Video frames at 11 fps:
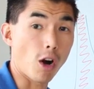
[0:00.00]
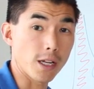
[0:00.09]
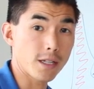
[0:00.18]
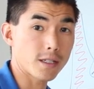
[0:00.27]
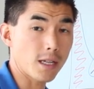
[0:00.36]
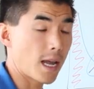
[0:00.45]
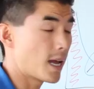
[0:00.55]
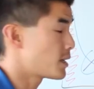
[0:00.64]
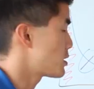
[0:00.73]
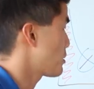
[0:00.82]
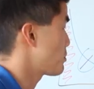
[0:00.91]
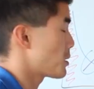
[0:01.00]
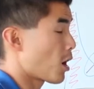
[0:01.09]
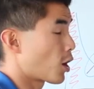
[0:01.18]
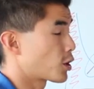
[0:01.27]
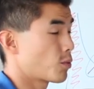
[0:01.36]
artist, and some
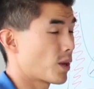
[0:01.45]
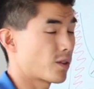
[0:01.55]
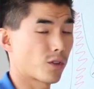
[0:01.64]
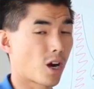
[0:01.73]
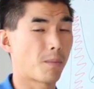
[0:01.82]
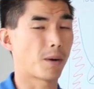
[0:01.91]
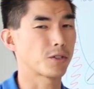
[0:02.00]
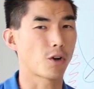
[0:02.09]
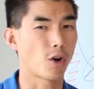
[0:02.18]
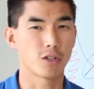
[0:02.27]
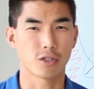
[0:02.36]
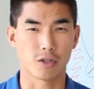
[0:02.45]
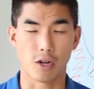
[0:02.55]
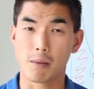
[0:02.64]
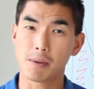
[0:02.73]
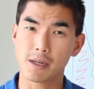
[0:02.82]
may argue whether chiropractors are artists or
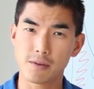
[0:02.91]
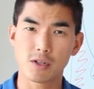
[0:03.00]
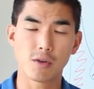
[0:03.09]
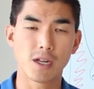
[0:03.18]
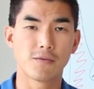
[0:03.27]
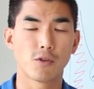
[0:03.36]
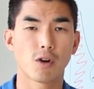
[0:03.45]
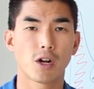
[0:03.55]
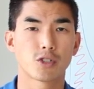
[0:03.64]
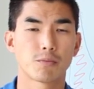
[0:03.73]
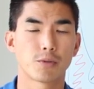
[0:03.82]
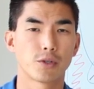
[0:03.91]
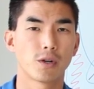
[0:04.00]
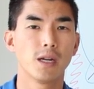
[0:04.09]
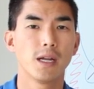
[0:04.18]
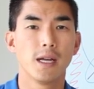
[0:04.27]
not, but if you're an
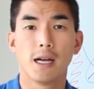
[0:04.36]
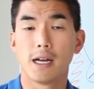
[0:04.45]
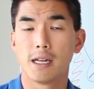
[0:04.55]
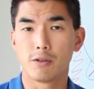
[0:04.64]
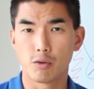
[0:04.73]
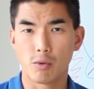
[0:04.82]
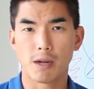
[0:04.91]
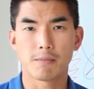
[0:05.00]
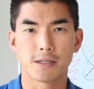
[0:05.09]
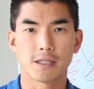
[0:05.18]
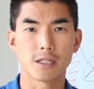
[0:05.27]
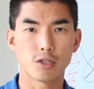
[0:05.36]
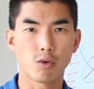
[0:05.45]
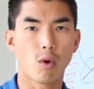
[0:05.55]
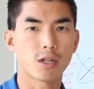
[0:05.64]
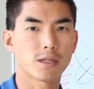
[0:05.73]
entrepreneur and you run a business,
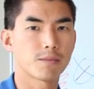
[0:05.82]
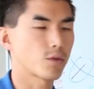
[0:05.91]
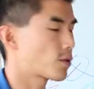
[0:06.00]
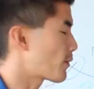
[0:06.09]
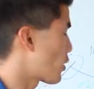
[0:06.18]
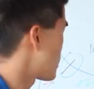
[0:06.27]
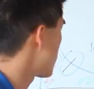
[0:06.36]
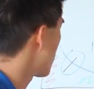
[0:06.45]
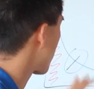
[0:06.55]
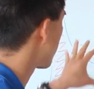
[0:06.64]
you are some sort of artist, you